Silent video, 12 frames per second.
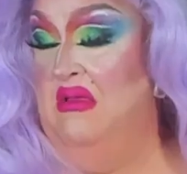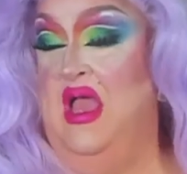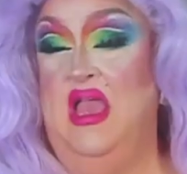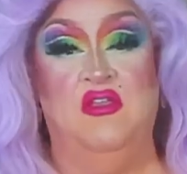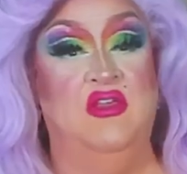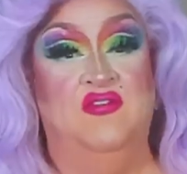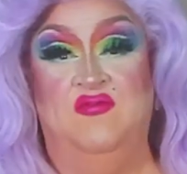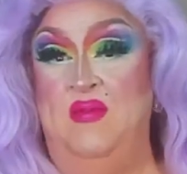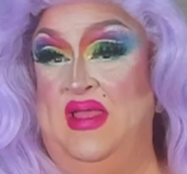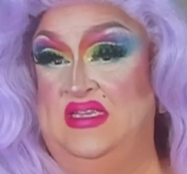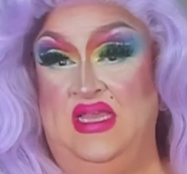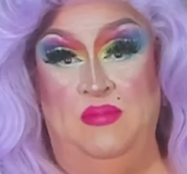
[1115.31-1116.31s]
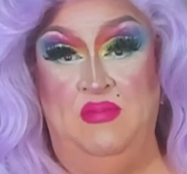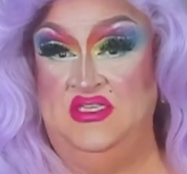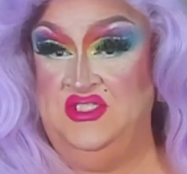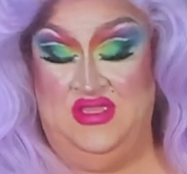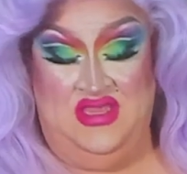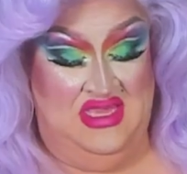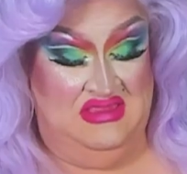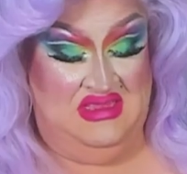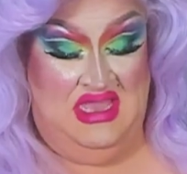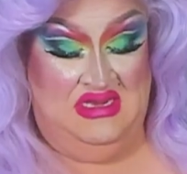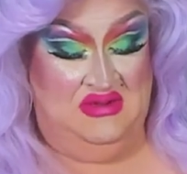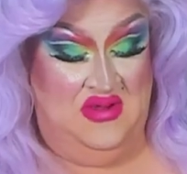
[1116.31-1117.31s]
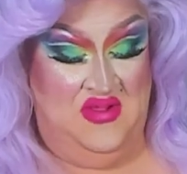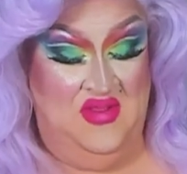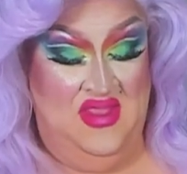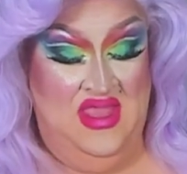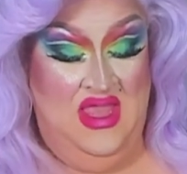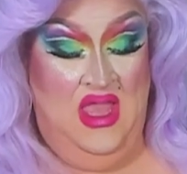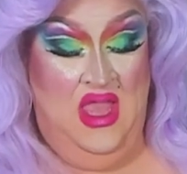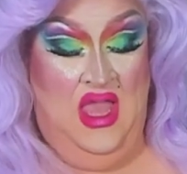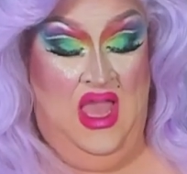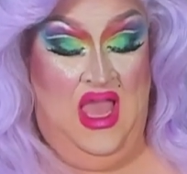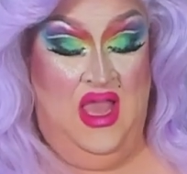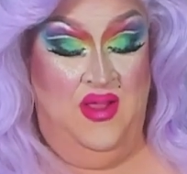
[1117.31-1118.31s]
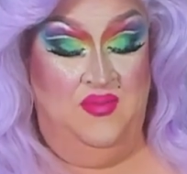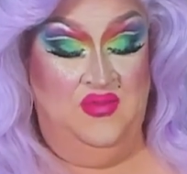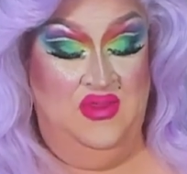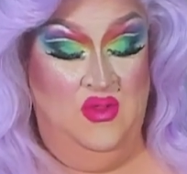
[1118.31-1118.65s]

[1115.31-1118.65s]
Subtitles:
I could have meant a bunch of things. I don't know.